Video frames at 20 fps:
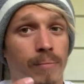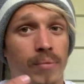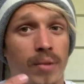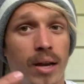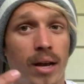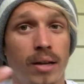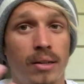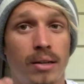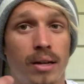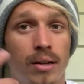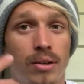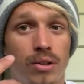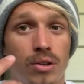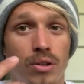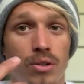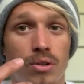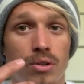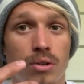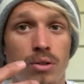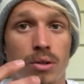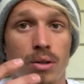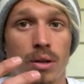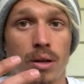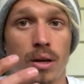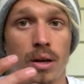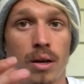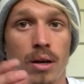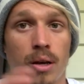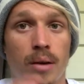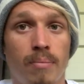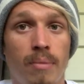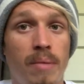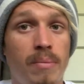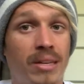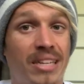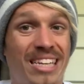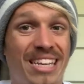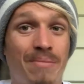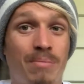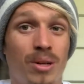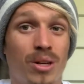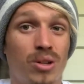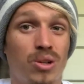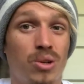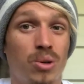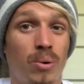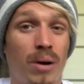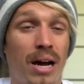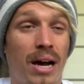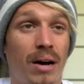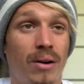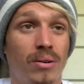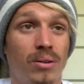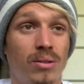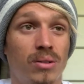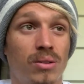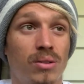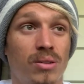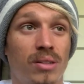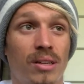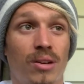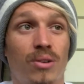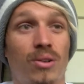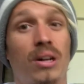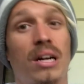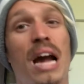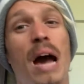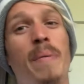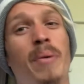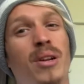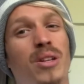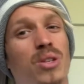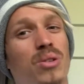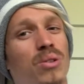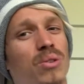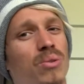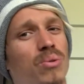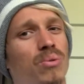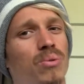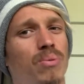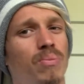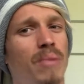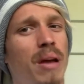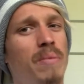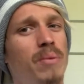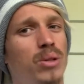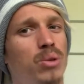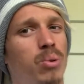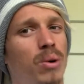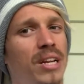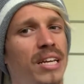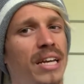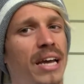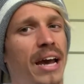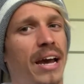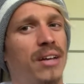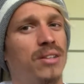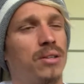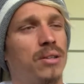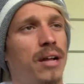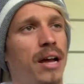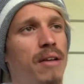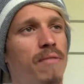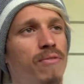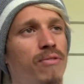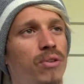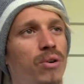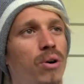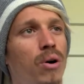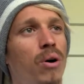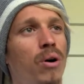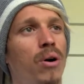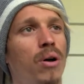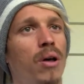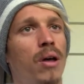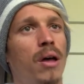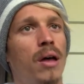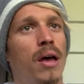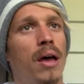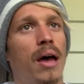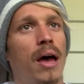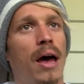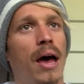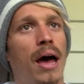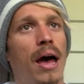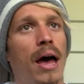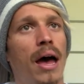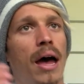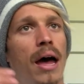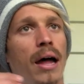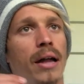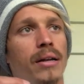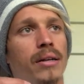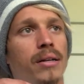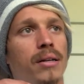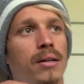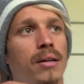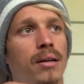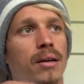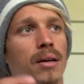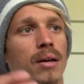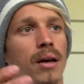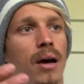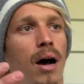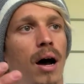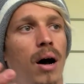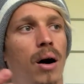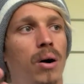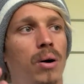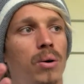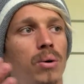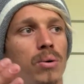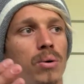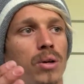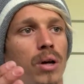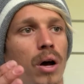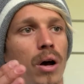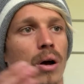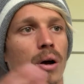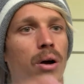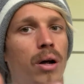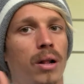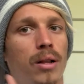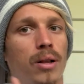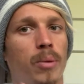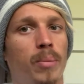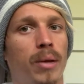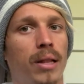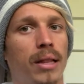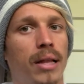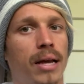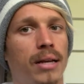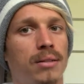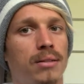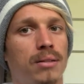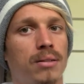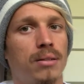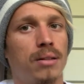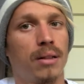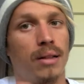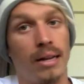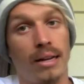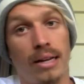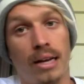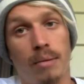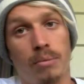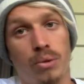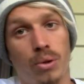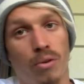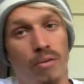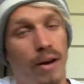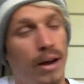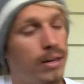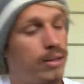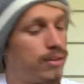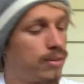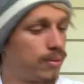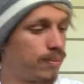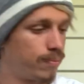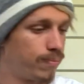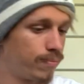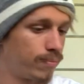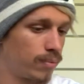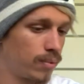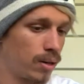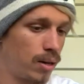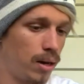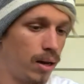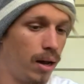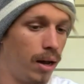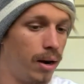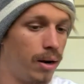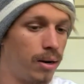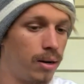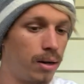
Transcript: and then just maybe keep it at 2 hours, cap it at maybe 20 Ks I'll aim for, and I'll go a little bit less leading up to the race. And